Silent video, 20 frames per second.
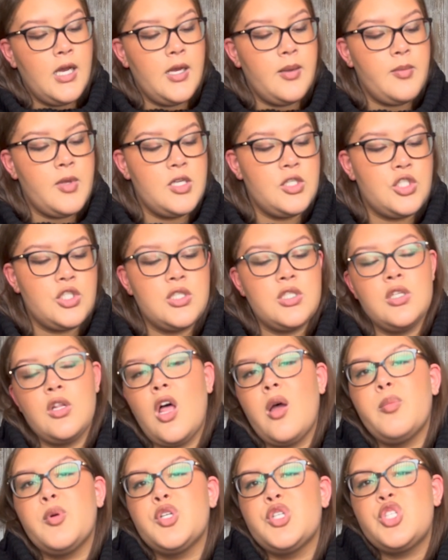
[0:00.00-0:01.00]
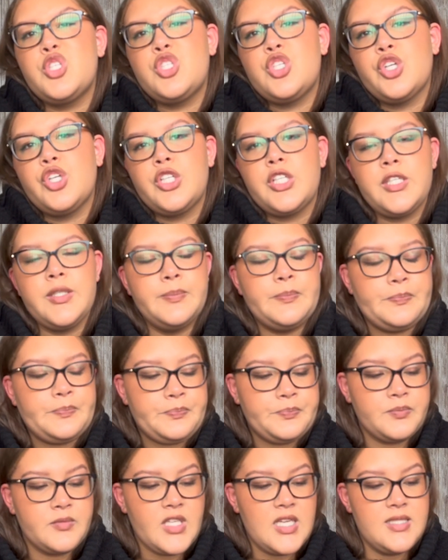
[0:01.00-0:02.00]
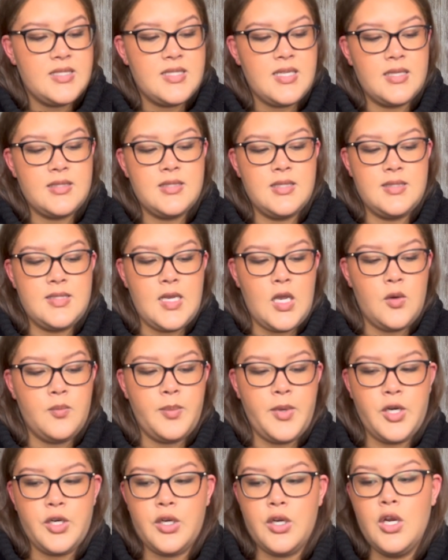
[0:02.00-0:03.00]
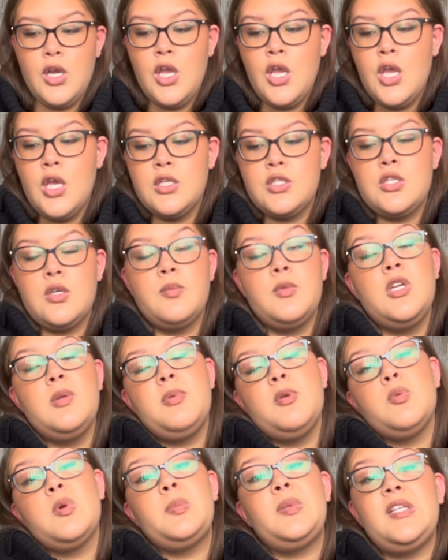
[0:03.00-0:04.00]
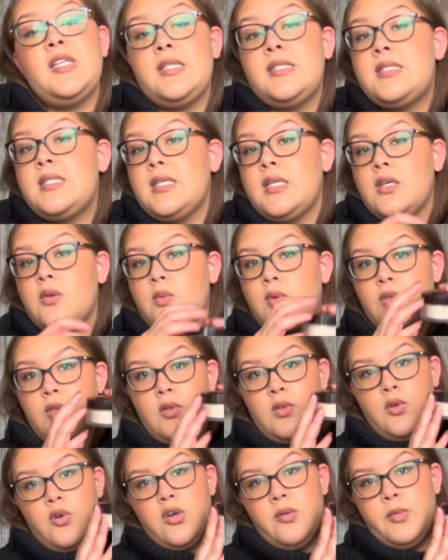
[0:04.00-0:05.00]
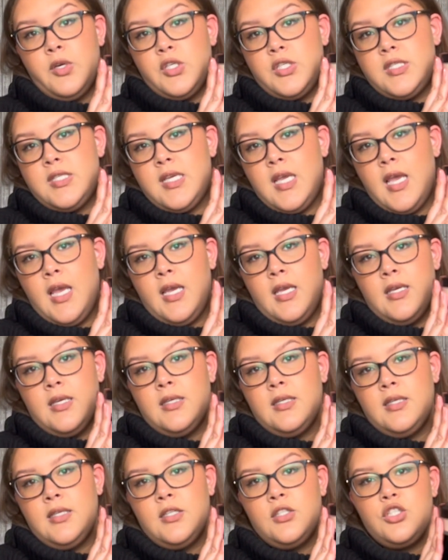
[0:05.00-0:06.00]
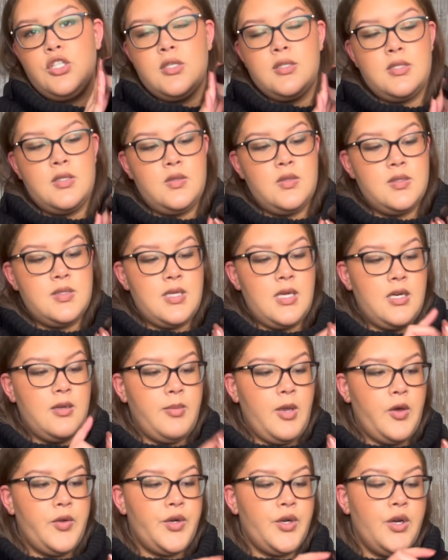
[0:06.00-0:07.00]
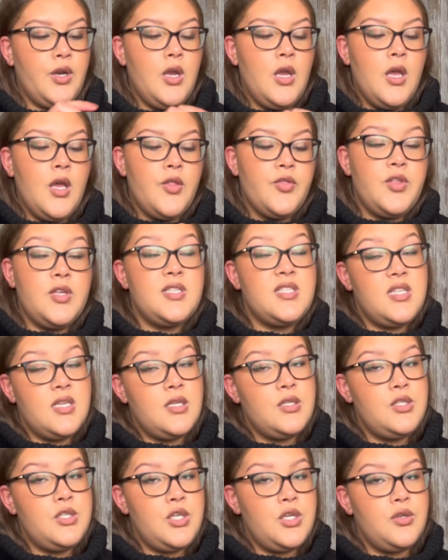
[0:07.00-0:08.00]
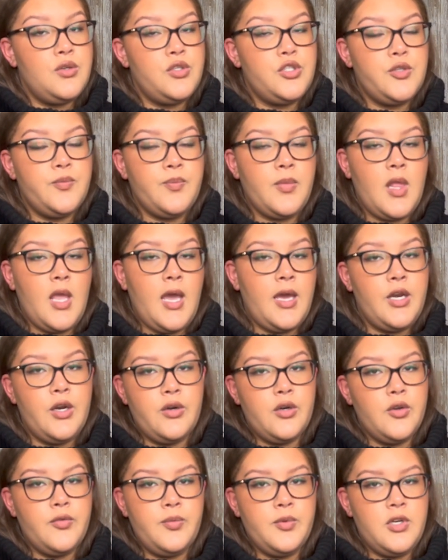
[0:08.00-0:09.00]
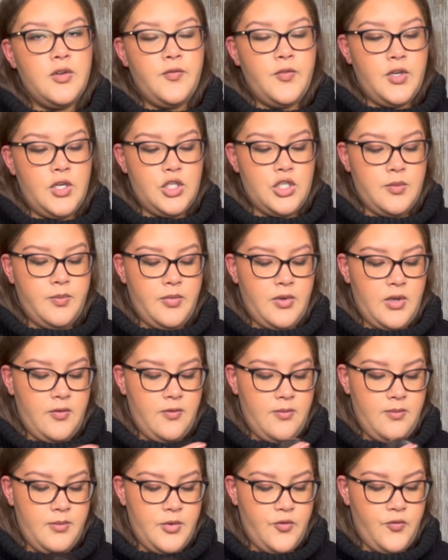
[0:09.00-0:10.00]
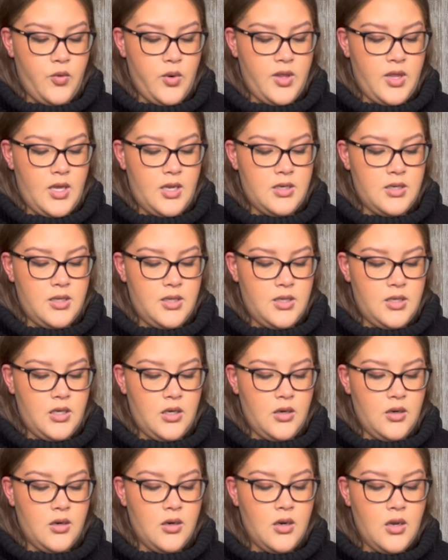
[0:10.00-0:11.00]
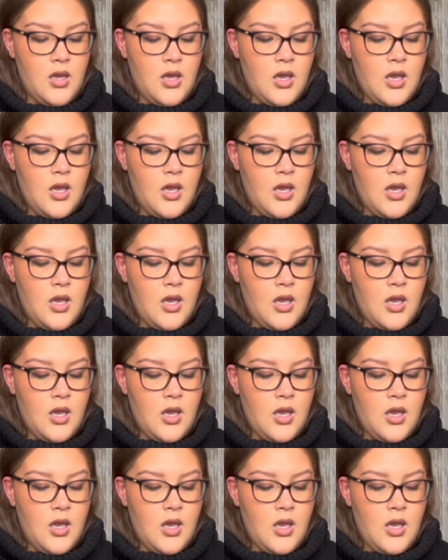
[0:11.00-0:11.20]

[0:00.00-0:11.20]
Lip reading: It's just a lot more sturdy and sets it down better. So I'm going to be replacing it with the Laura Mercier Translucent Setting Powder. This thing is huge. I don't know if I'm going to finish it before the end of the year.